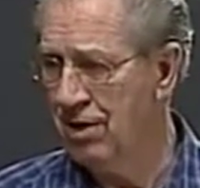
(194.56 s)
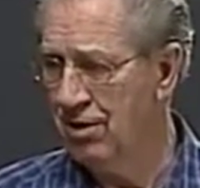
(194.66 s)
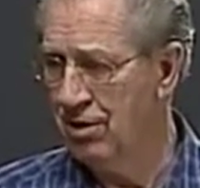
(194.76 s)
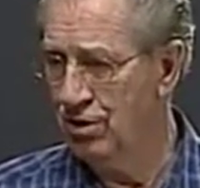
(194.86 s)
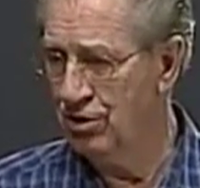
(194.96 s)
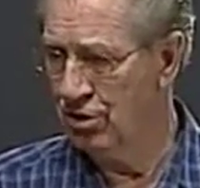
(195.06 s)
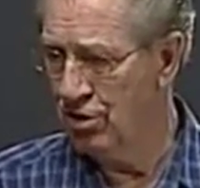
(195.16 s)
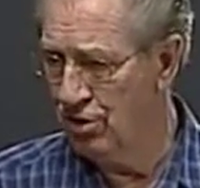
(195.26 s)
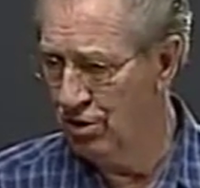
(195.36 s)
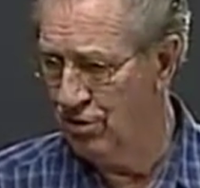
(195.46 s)
or
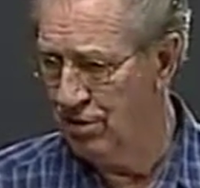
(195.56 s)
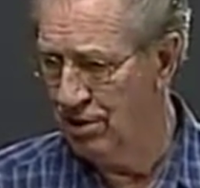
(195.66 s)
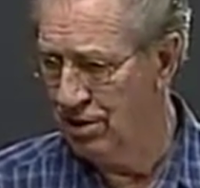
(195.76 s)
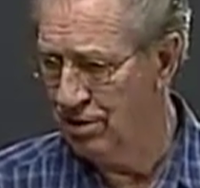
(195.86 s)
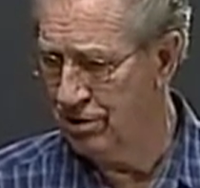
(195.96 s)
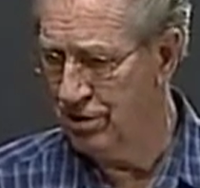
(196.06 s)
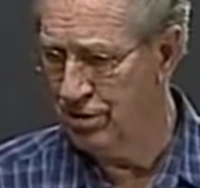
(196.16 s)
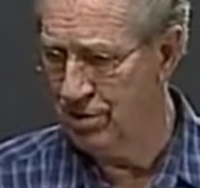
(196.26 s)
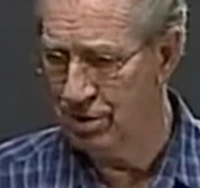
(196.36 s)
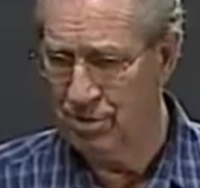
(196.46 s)
Jehovah. But always
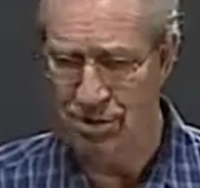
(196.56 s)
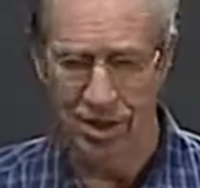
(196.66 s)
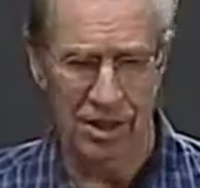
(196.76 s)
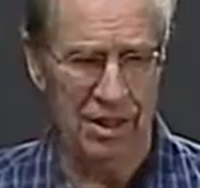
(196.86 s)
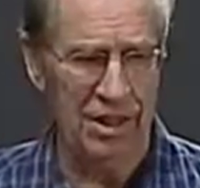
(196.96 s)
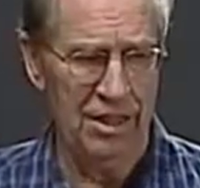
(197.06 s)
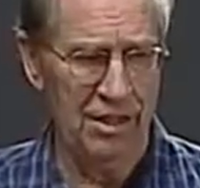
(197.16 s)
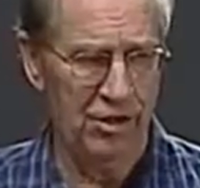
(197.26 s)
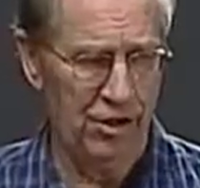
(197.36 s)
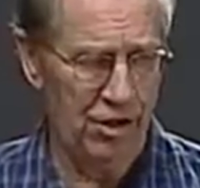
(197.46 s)
remember that
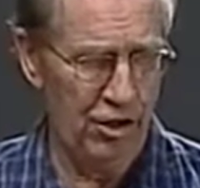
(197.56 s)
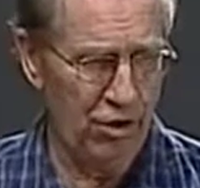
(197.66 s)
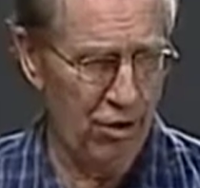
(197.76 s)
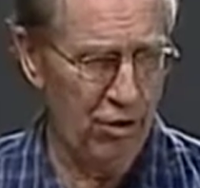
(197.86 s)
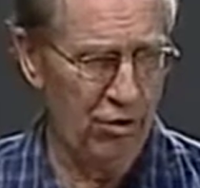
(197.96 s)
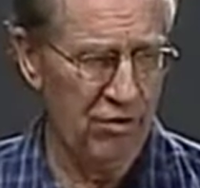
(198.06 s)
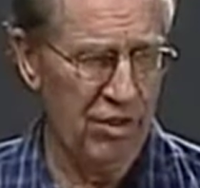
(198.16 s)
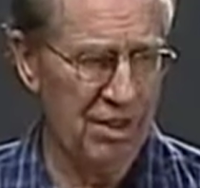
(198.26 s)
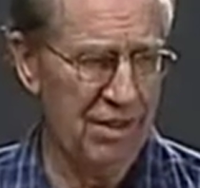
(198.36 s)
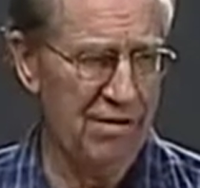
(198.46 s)

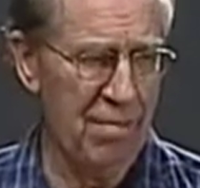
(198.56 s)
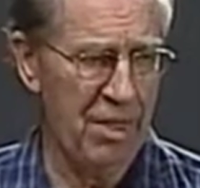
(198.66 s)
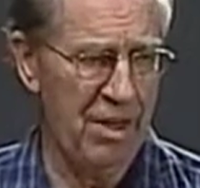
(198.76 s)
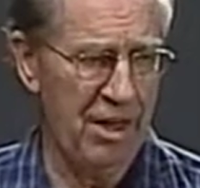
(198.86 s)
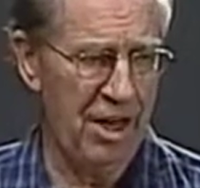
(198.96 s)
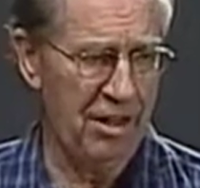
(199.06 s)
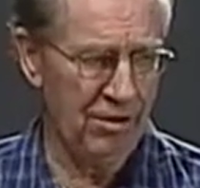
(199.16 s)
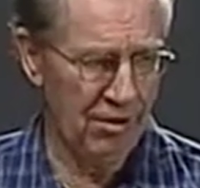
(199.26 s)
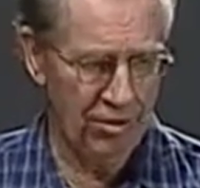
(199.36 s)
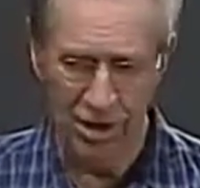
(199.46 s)
Jehovah
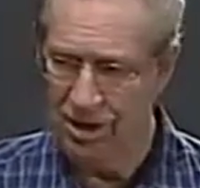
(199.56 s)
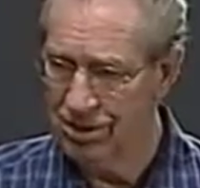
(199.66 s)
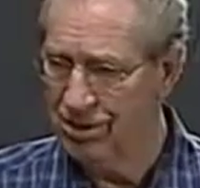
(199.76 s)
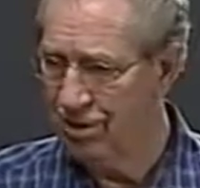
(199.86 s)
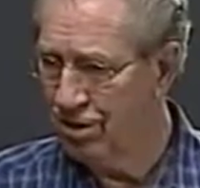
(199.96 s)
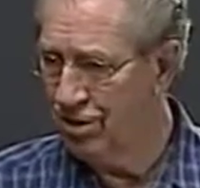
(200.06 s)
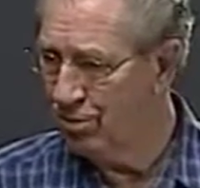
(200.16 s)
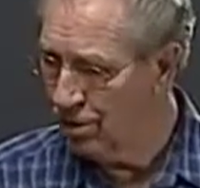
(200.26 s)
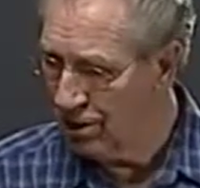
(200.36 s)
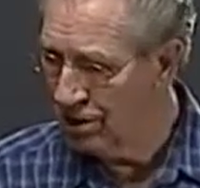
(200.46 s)
and Christ are
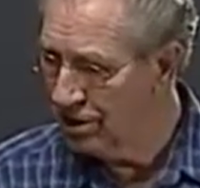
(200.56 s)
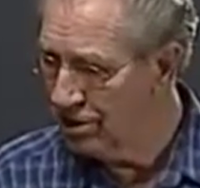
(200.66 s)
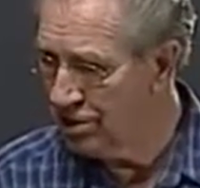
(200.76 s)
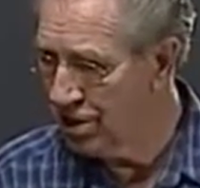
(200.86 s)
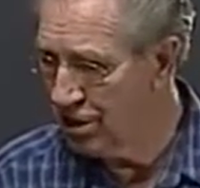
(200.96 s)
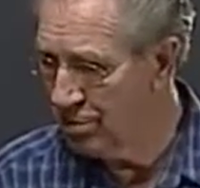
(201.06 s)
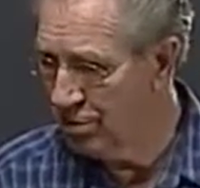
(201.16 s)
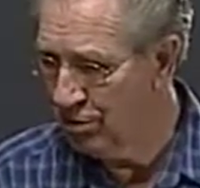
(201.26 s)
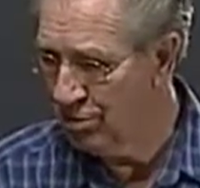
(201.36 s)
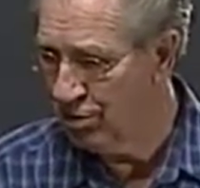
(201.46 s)
one and the same
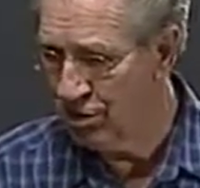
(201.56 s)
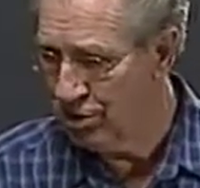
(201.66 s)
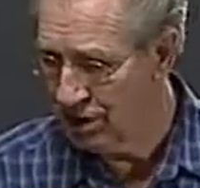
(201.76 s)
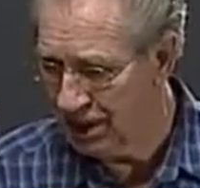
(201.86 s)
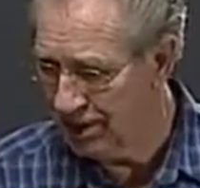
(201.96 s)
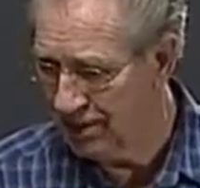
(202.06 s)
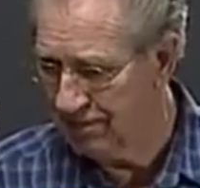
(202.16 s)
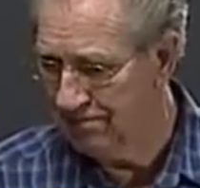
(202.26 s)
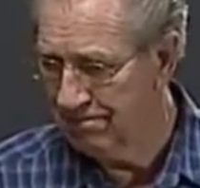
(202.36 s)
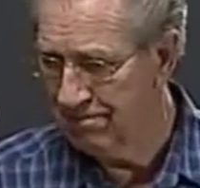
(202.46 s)
in
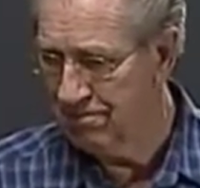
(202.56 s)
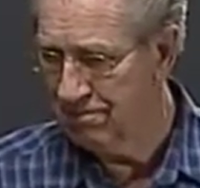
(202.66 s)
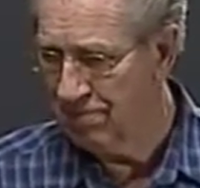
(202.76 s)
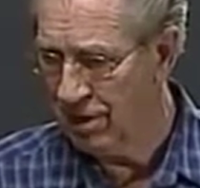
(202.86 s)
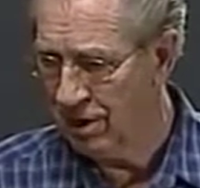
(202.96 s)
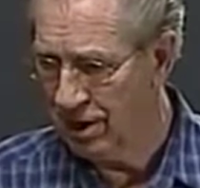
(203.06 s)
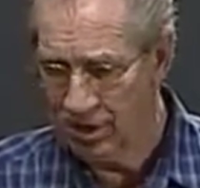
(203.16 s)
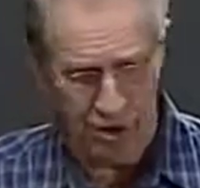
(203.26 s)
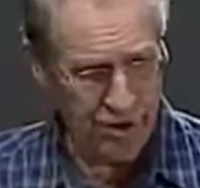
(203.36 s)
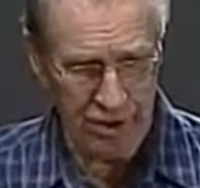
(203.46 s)
personality.
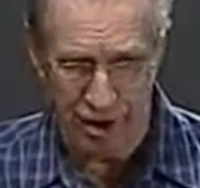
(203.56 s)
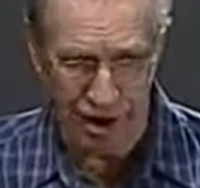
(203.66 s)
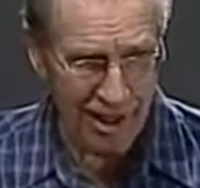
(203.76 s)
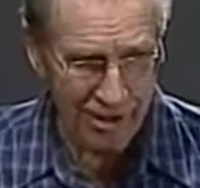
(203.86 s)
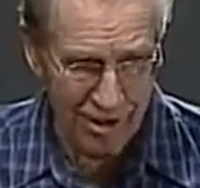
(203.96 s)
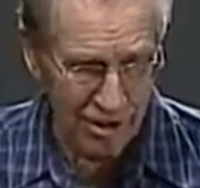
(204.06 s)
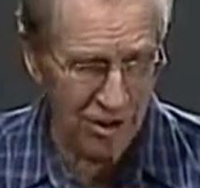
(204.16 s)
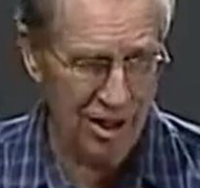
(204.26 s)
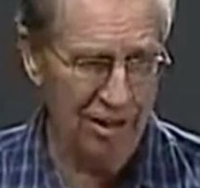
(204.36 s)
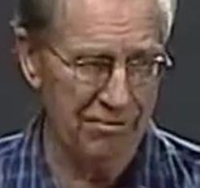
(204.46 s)
And so it's God the
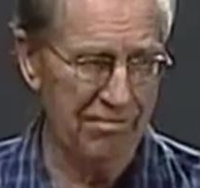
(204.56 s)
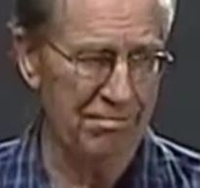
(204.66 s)
Son.